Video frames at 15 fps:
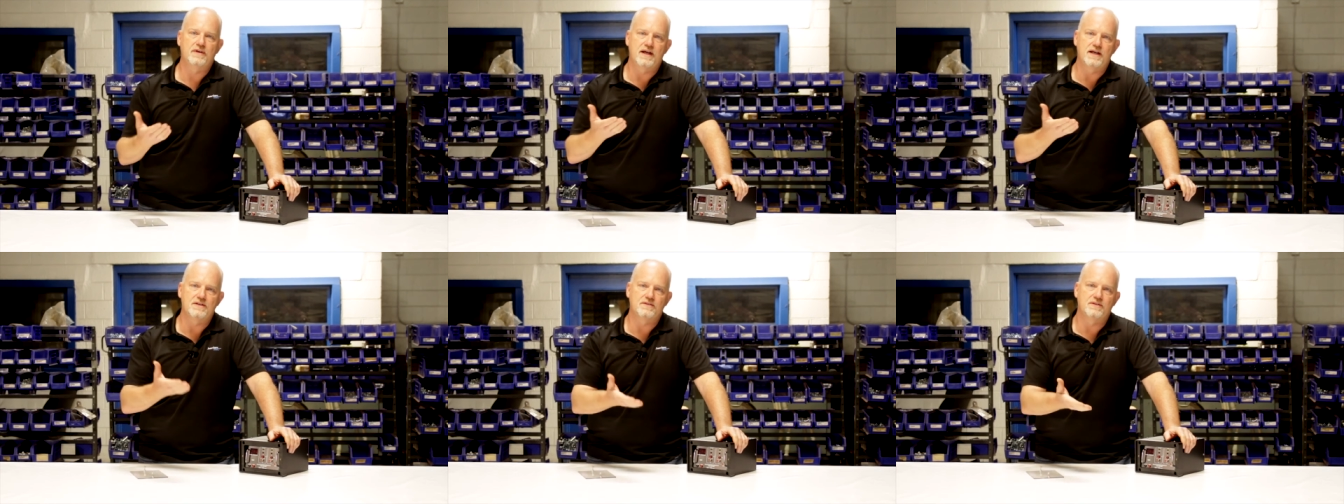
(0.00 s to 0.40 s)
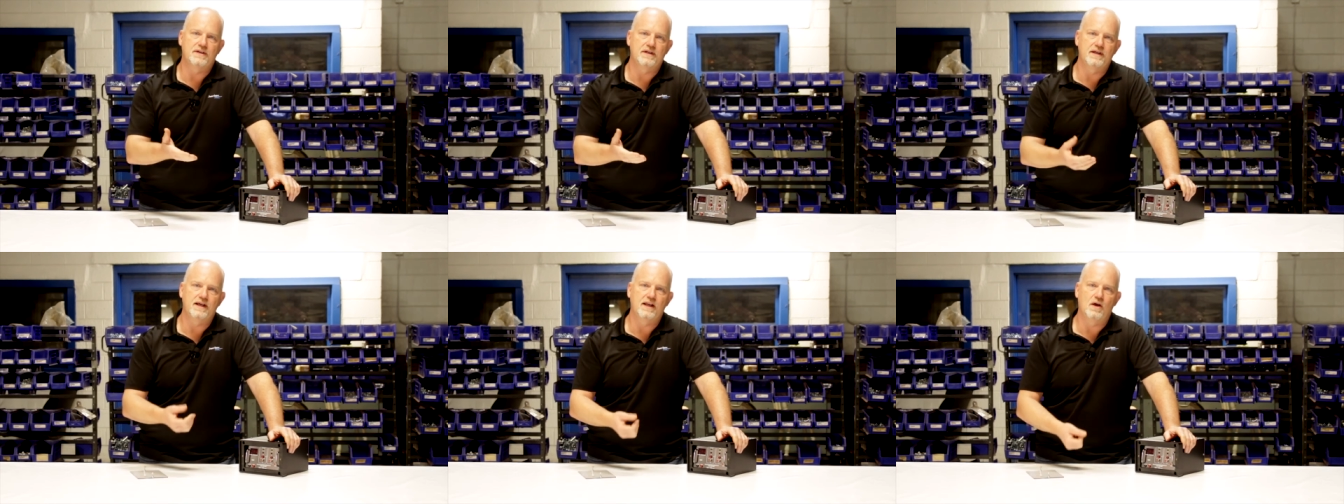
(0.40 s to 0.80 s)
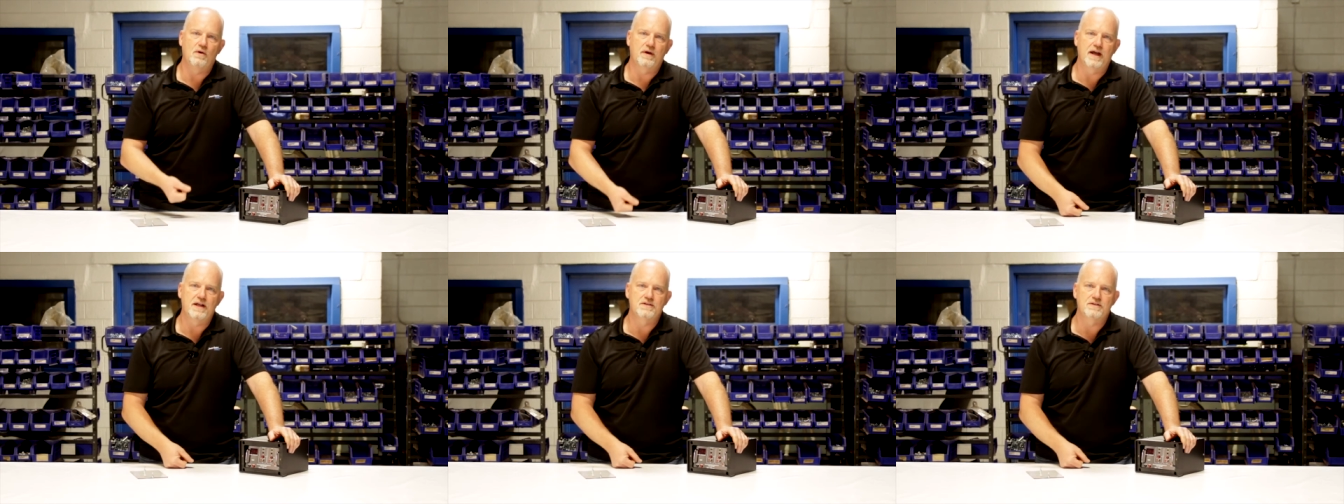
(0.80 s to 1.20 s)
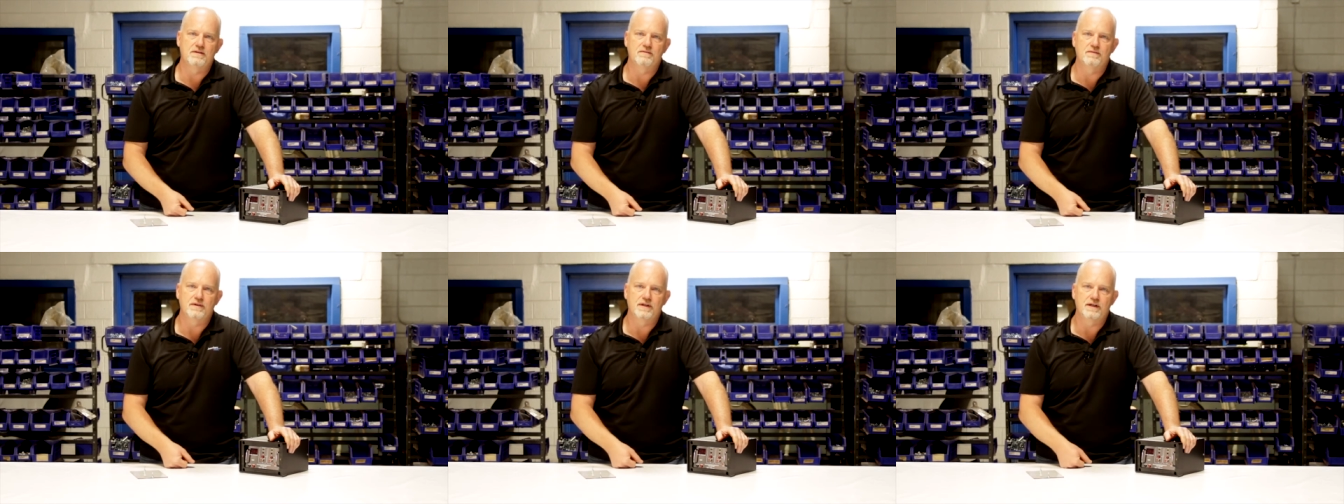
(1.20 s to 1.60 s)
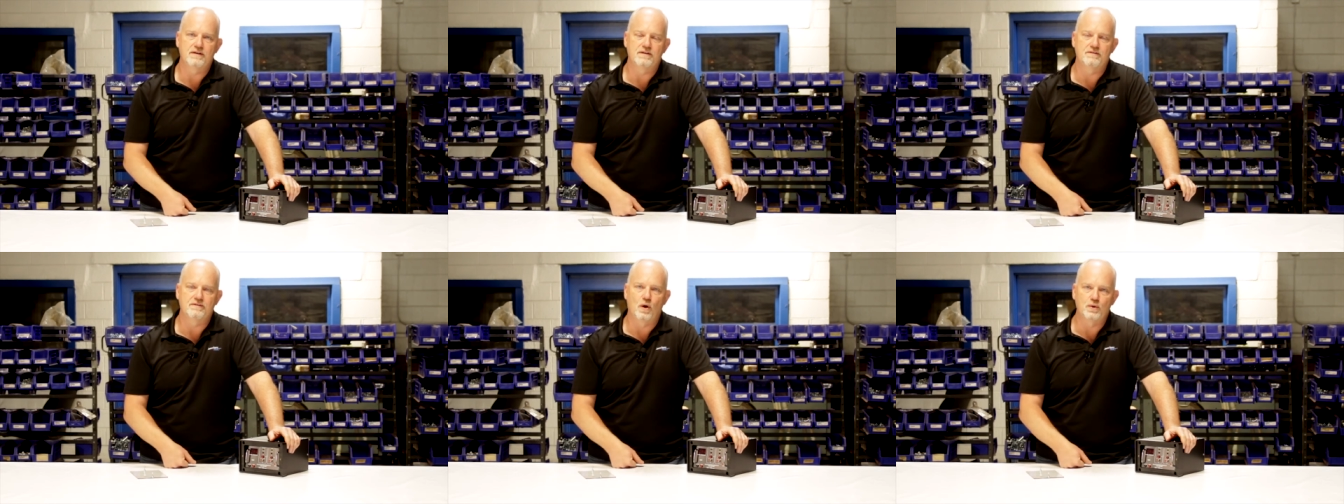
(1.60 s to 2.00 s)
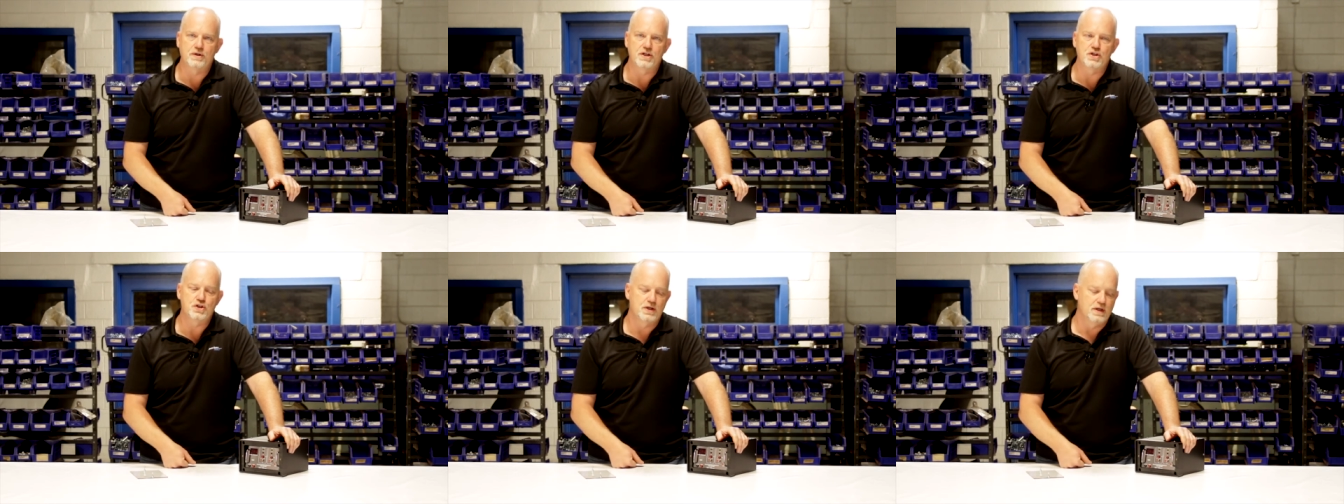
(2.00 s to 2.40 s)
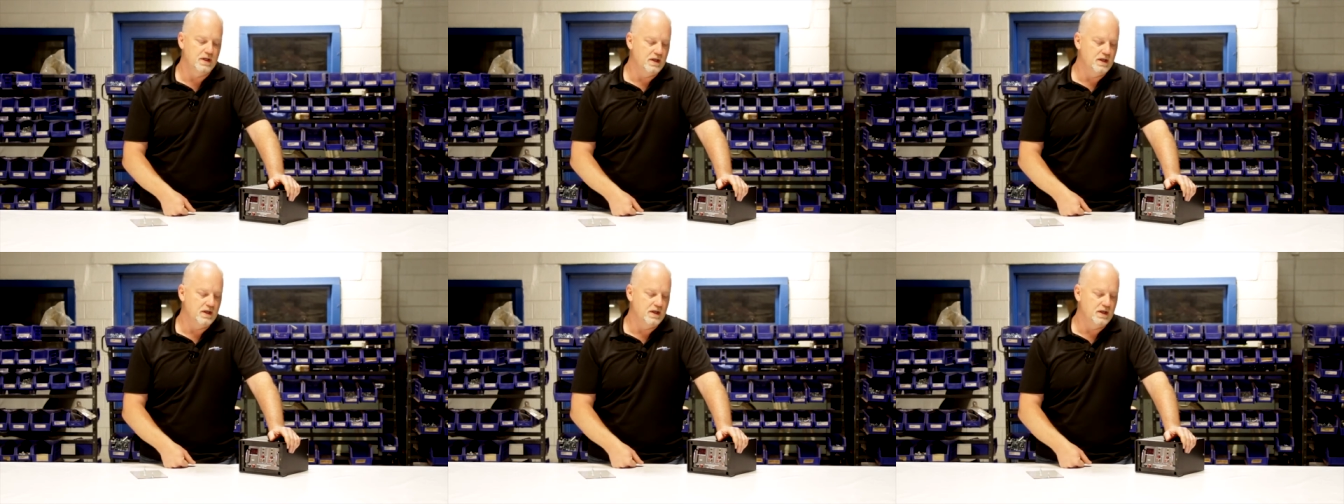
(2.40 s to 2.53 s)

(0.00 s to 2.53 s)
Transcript: as the elongates in the, the voltage,